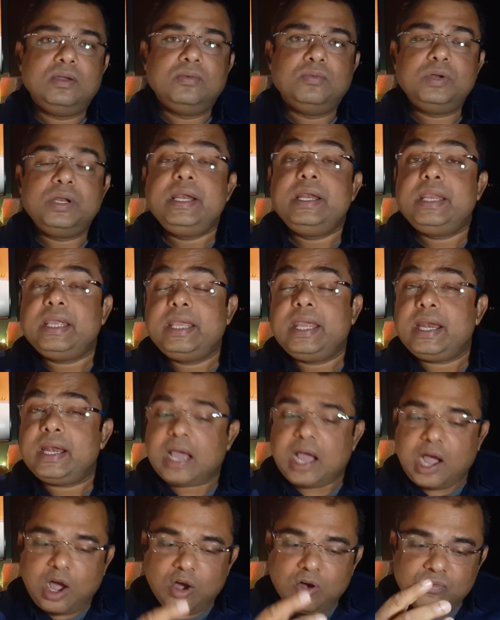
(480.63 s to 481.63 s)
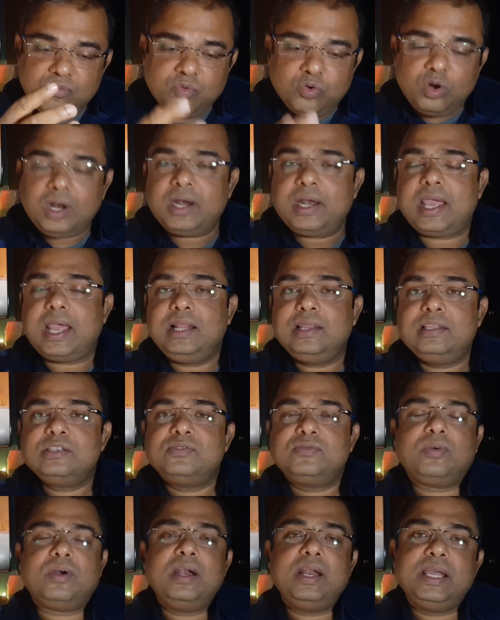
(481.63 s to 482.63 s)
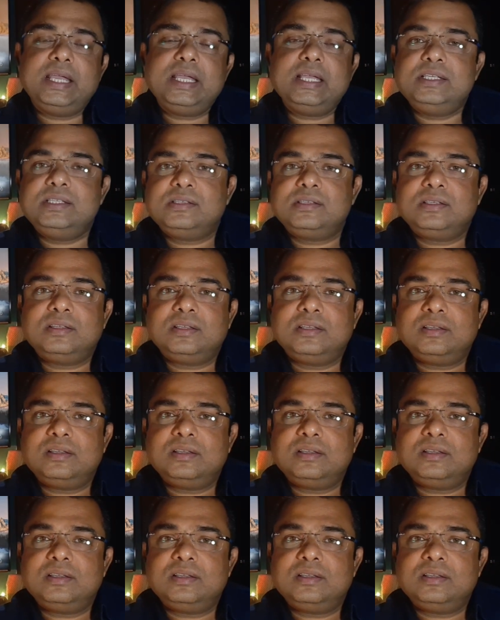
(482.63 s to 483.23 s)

would indicate how volatile this fund is.